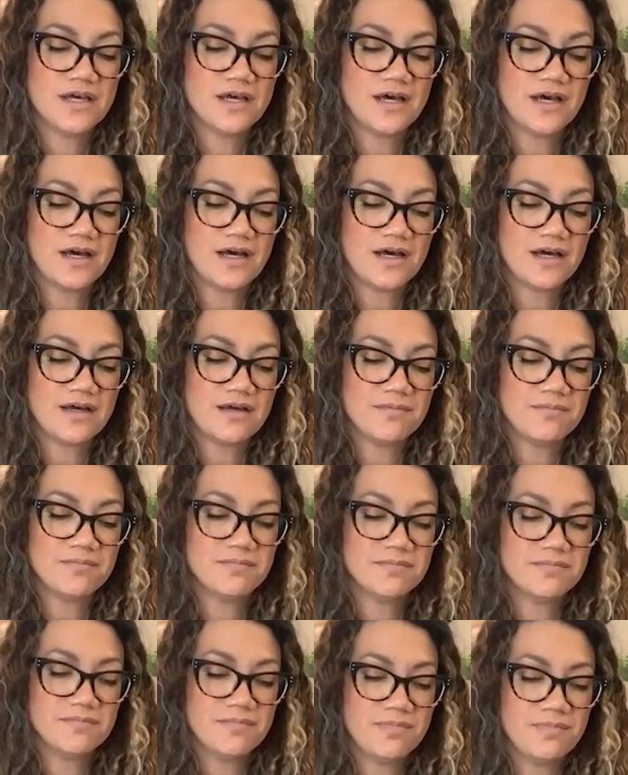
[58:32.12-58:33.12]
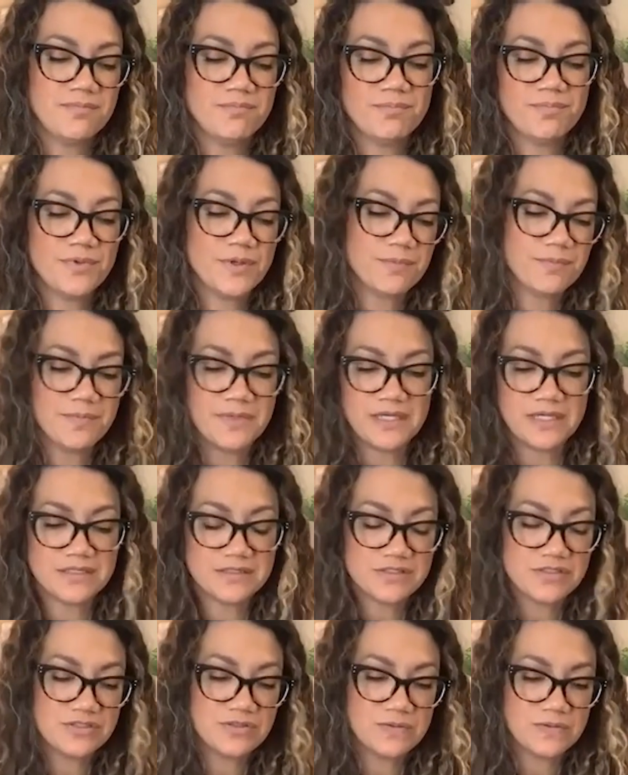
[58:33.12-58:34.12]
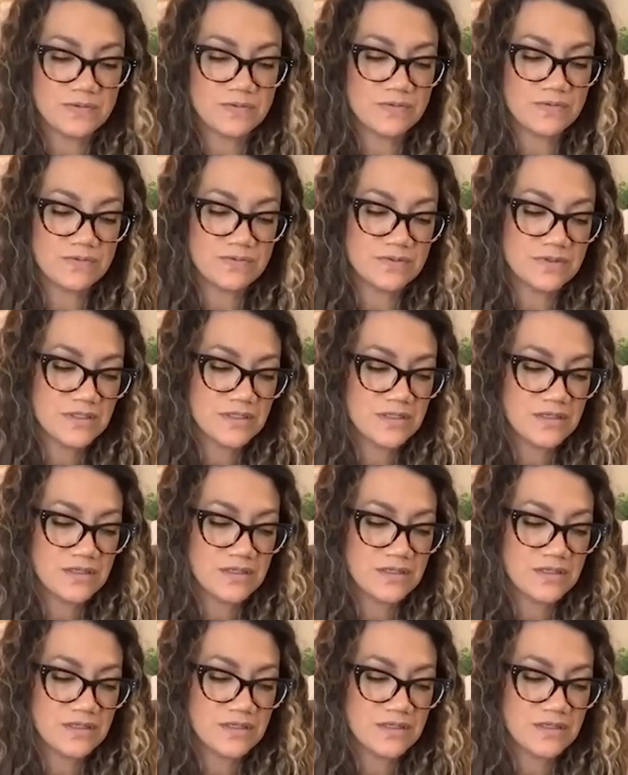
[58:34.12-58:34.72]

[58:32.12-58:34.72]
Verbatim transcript: uh, bump me into